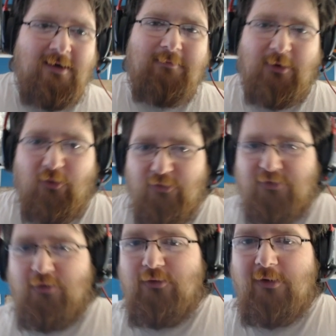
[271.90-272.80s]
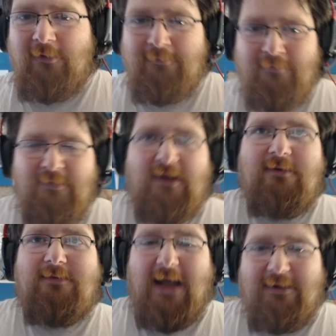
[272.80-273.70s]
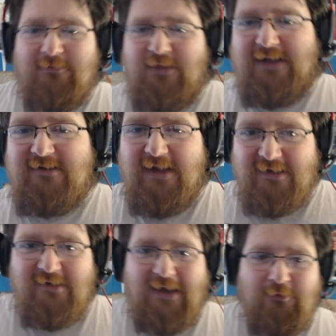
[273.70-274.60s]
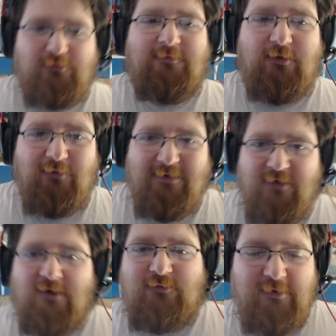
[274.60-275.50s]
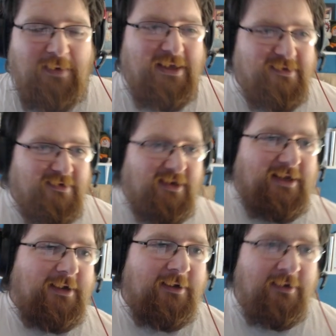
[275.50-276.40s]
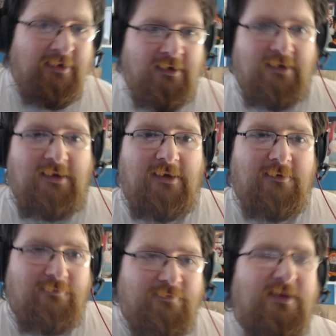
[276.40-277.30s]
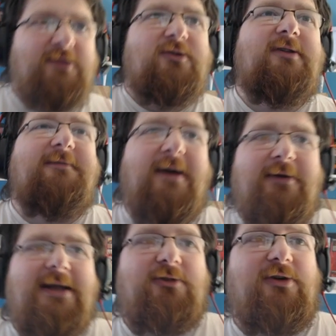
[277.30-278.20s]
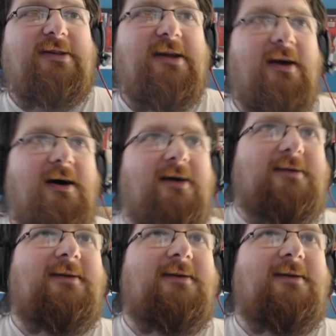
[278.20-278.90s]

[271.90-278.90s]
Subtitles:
but also get things in and out of the graveyard repeatedly. She's a very interesting card.